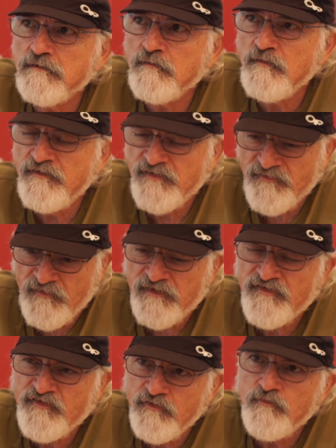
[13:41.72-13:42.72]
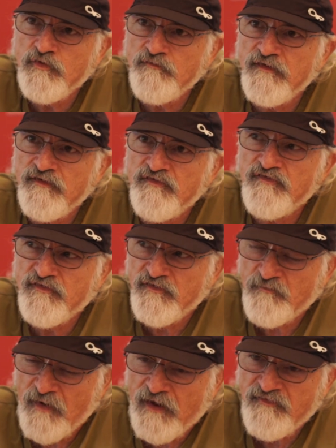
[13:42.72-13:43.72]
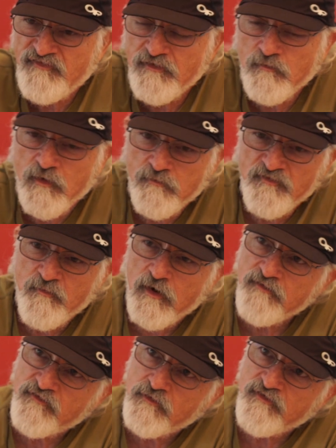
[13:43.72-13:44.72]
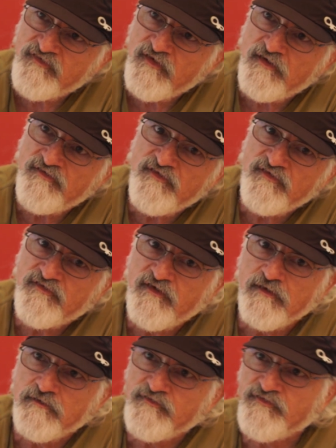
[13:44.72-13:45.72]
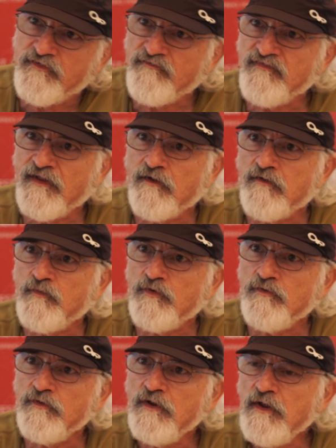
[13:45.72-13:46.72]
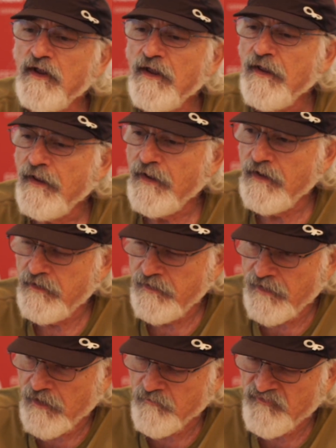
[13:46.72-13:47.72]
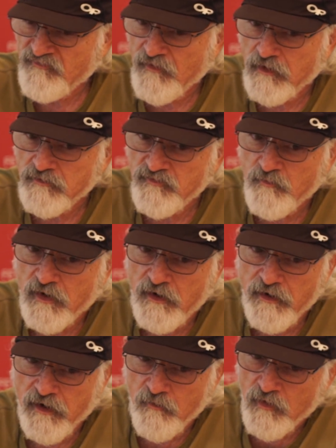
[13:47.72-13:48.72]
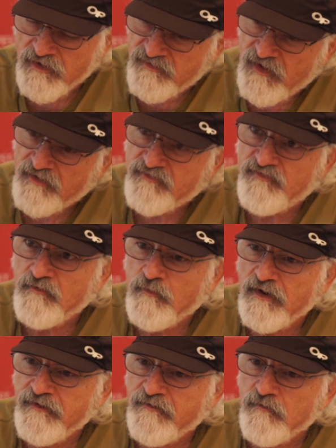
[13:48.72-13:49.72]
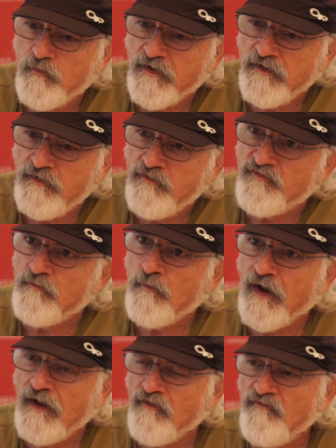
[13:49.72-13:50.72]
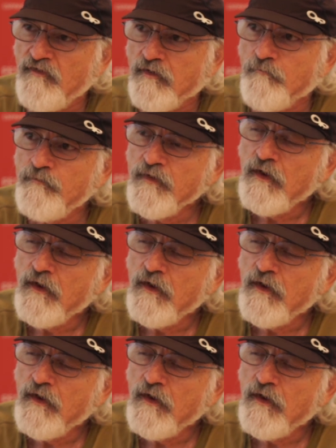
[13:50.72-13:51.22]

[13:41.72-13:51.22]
We just finished two movies this past year. One was Martin Scorsese's Killers of the Flower Moon, and that was followed by I Want to Dance with Somebody, the Whitney Houston biofilm.